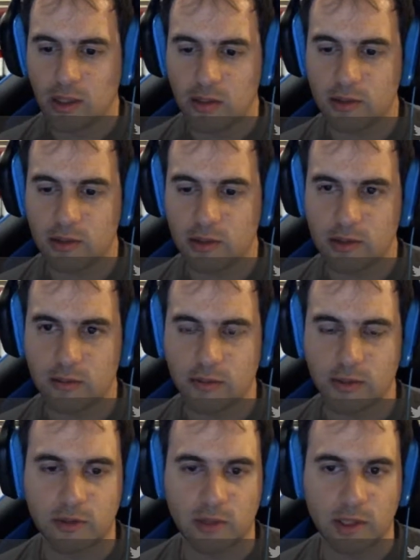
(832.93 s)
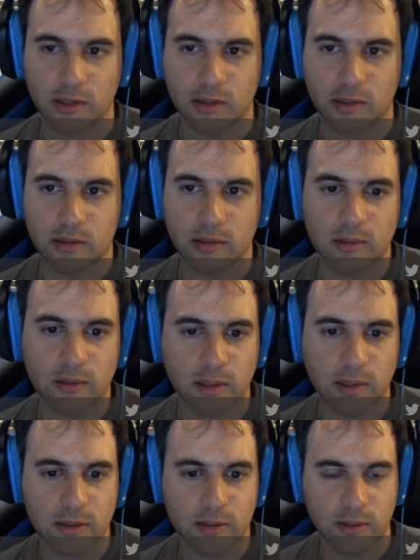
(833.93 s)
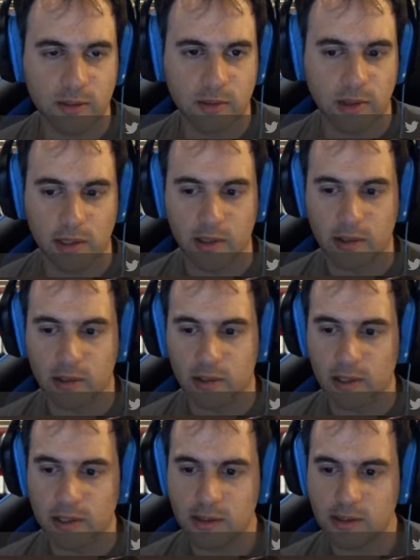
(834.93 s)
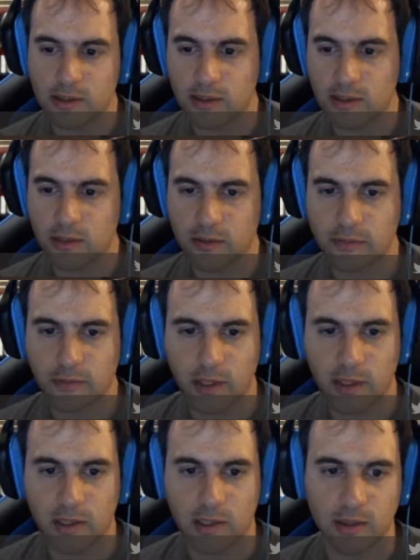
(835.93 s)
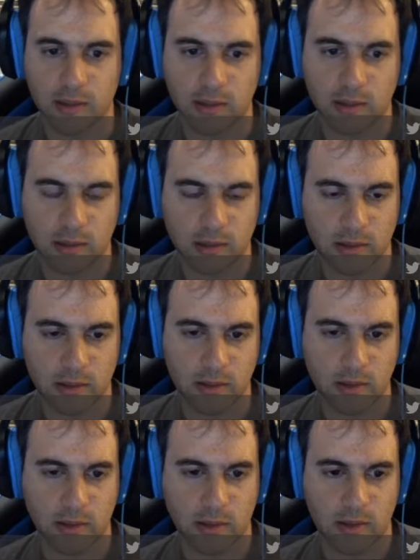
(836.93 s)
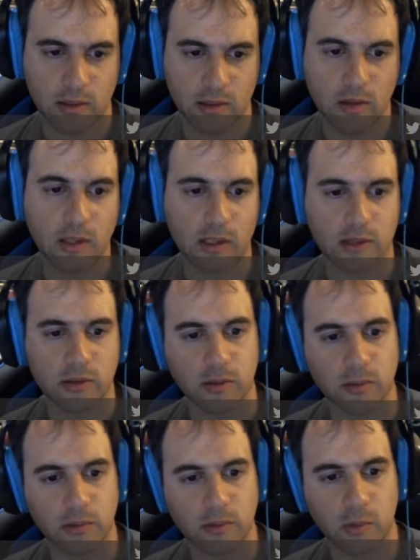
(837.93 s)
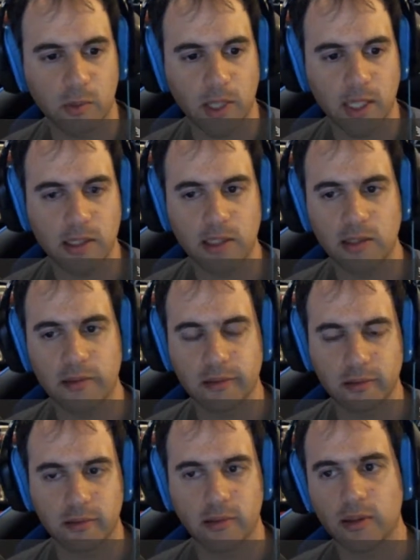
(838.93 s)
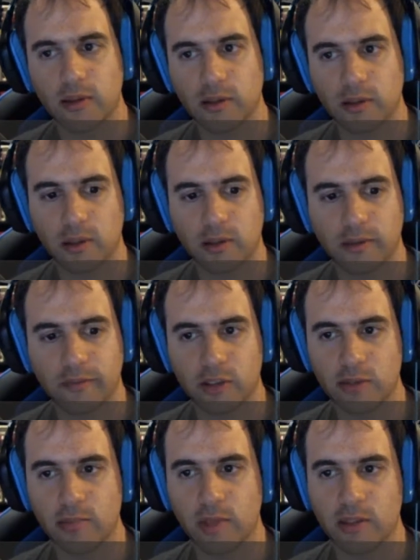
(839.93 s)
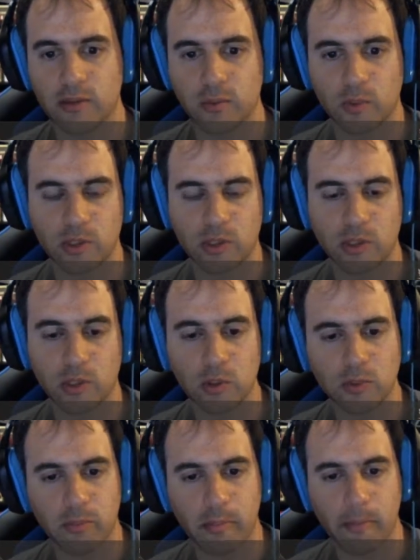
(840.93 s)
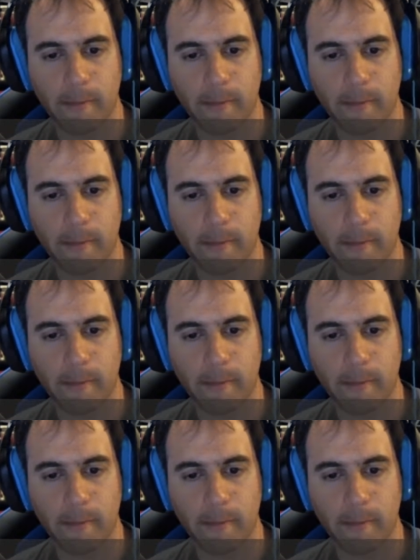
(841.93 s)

Let's retry this. Let's retry. Let's ask for a hint. Okay, so what I did in the first place was good,